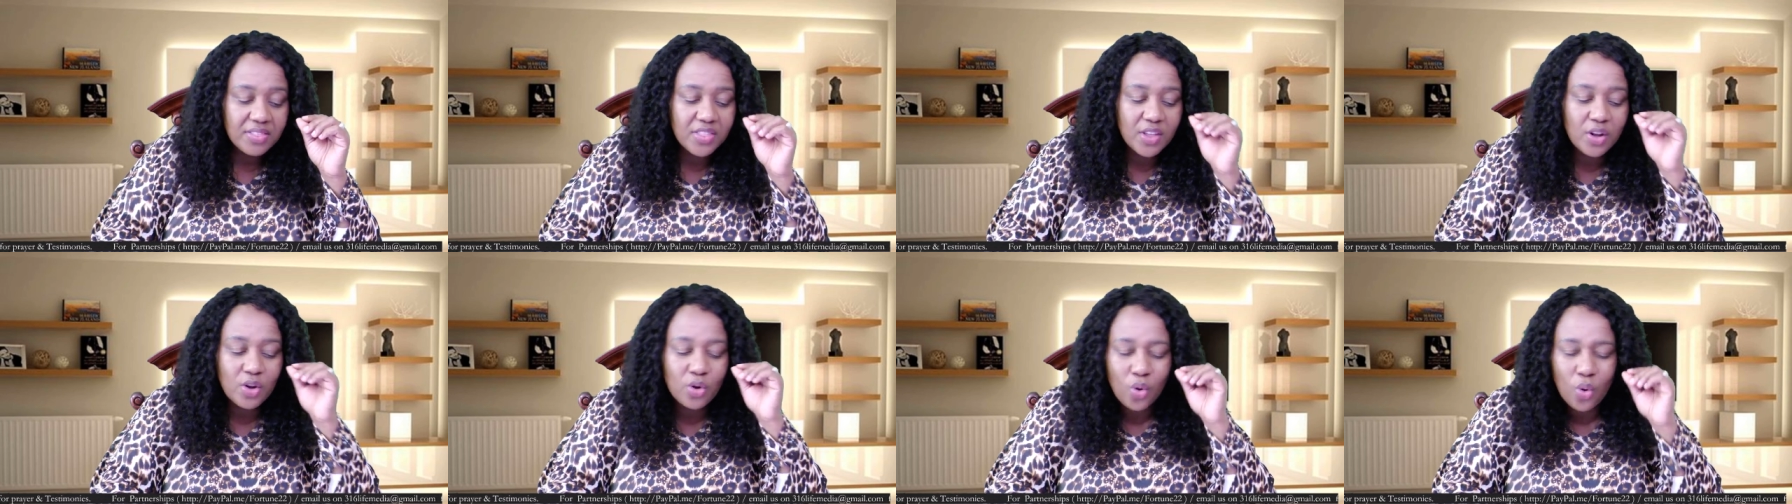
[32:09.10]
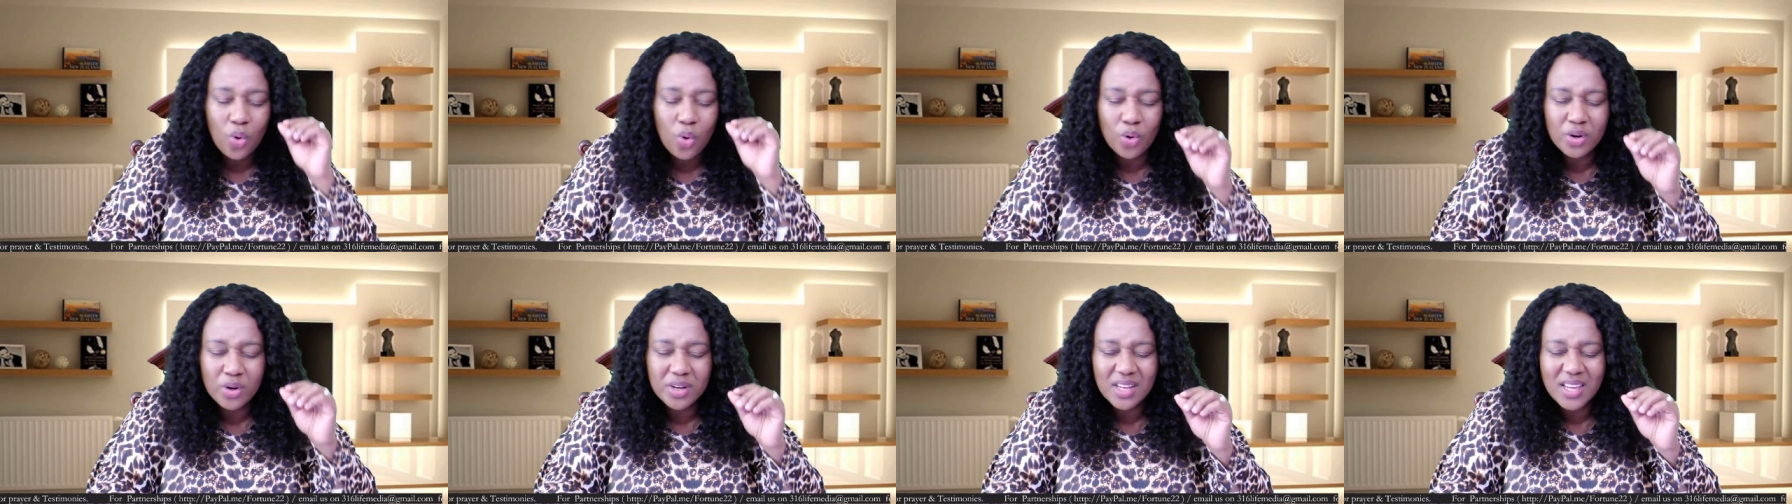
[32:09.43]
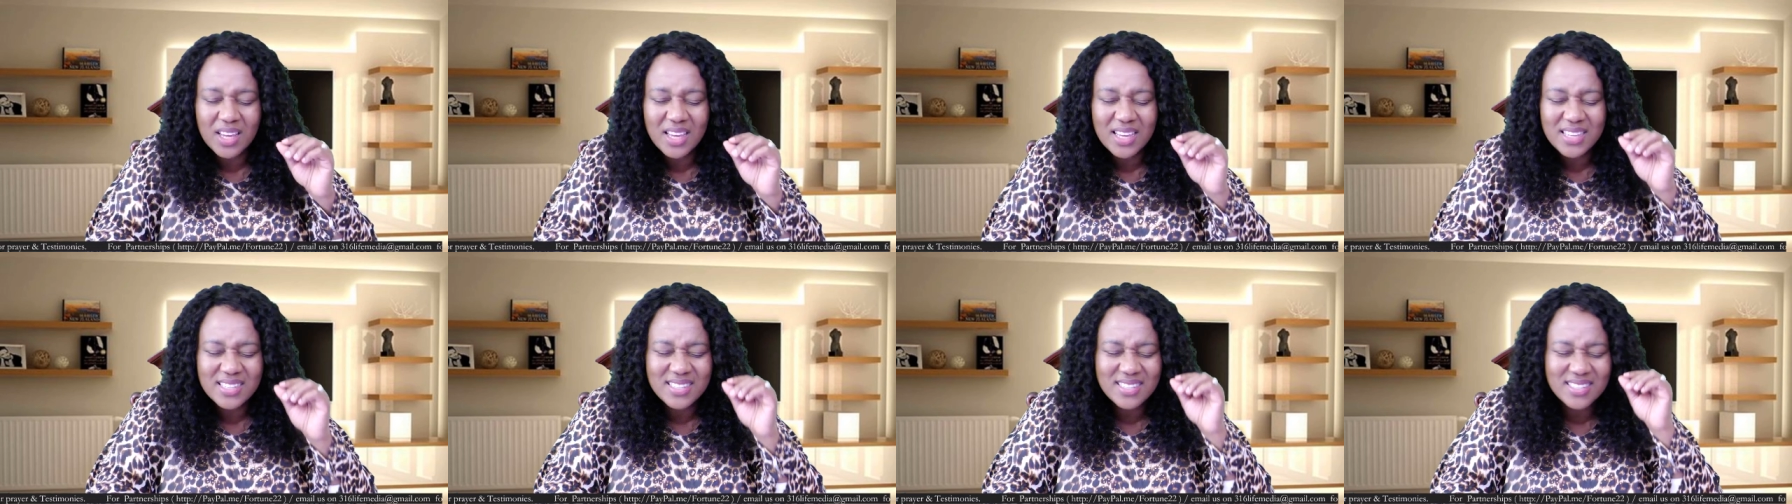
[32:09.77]
The Lord
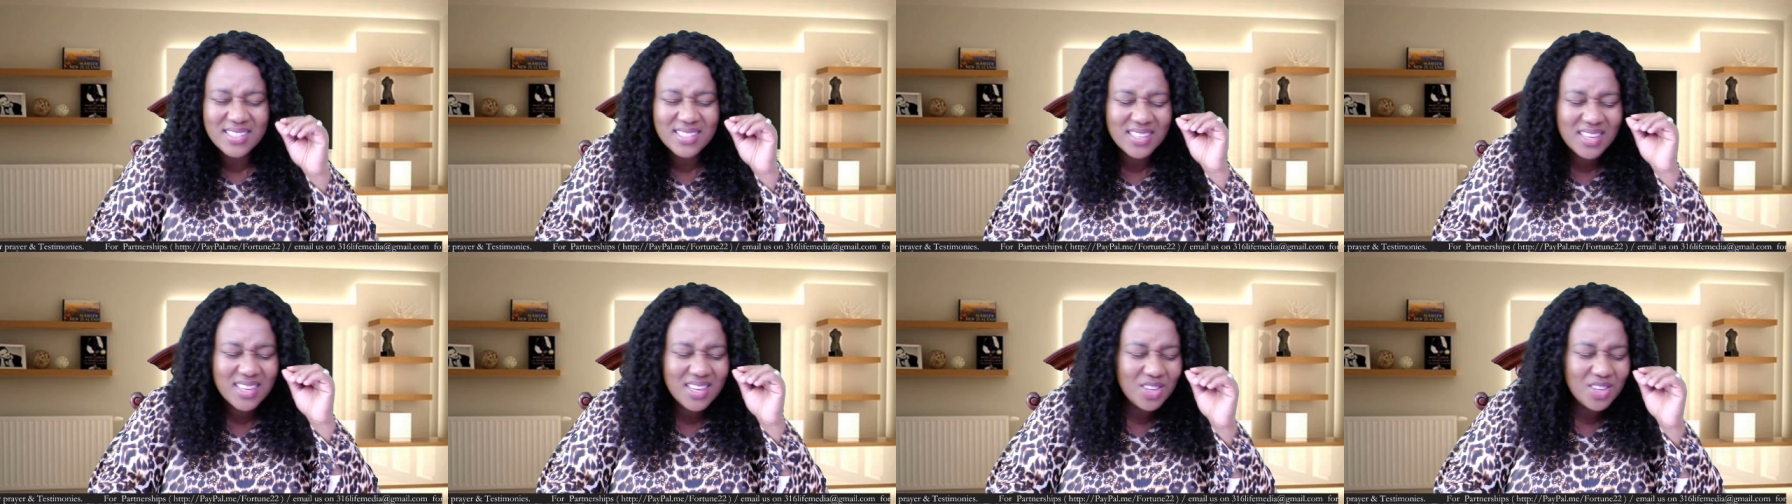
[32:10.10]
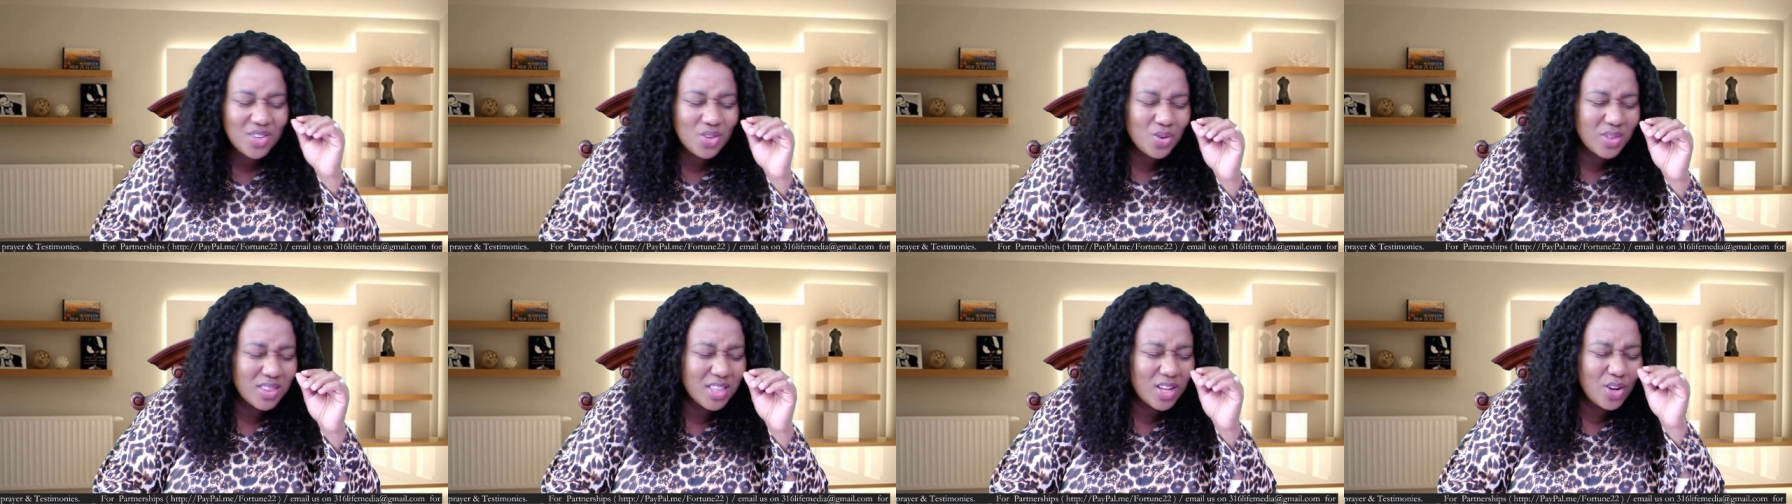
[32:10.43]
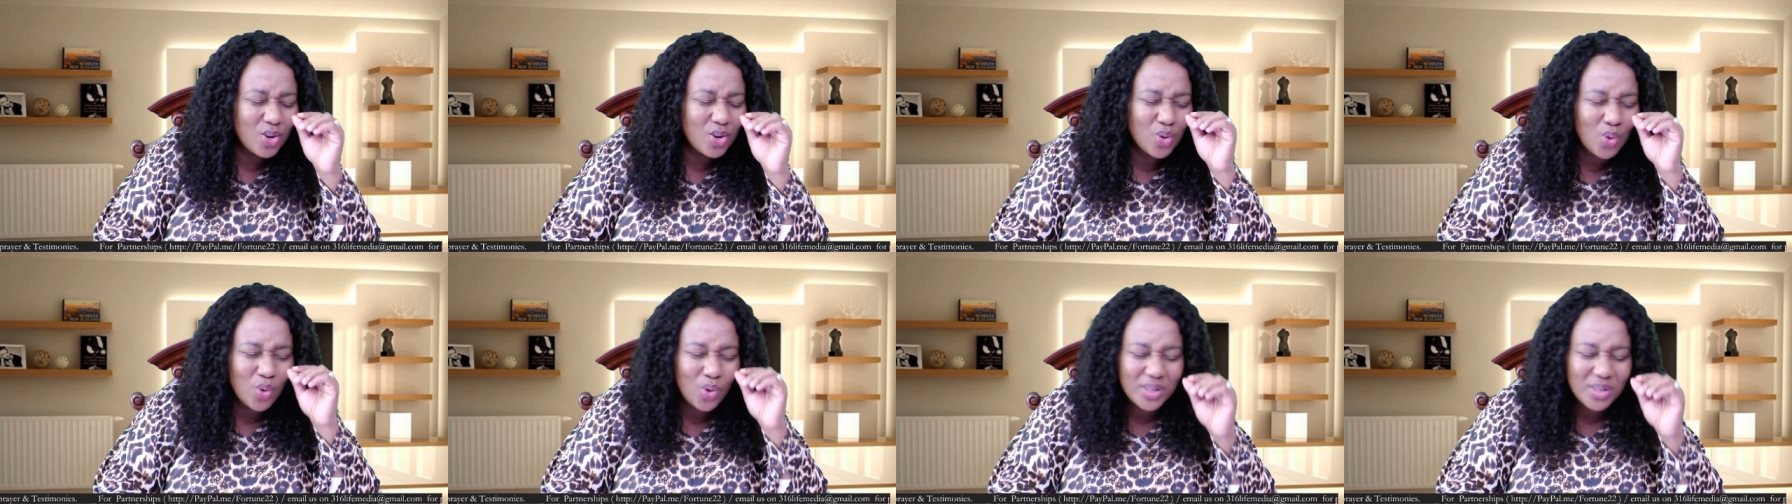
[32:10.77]
is seeing you. The
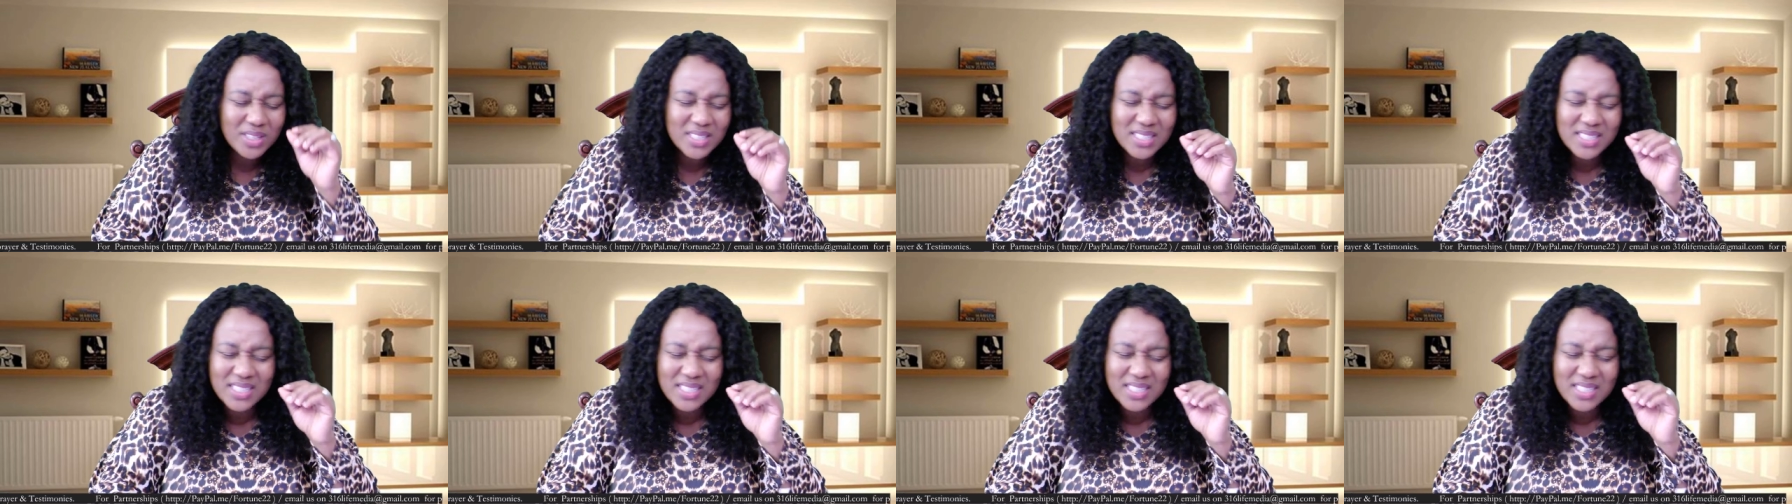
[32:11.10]
Lord